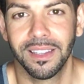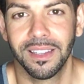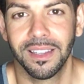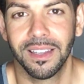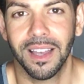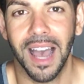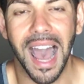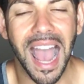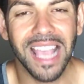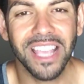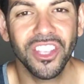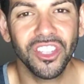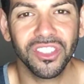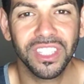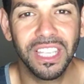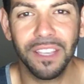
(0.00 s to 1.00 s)
I just
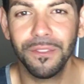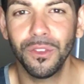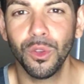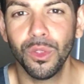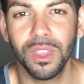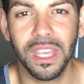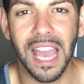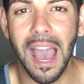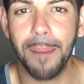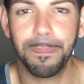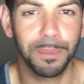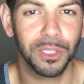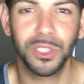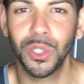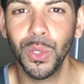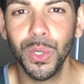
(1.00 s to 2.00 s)
give you the
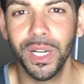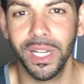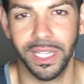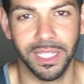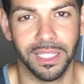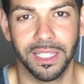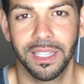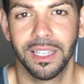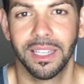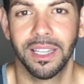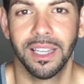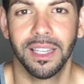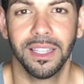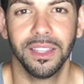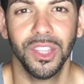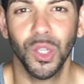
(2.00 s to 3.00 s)
opportunity.
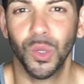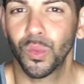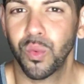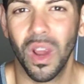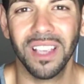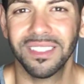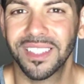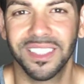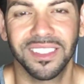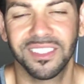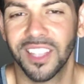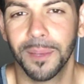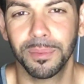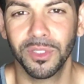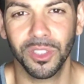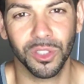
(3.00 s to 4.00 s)
The rest is up
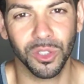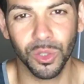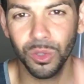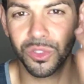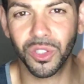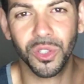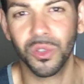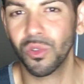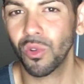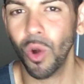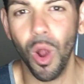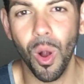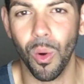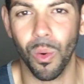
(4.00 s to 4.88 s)
to you to grow.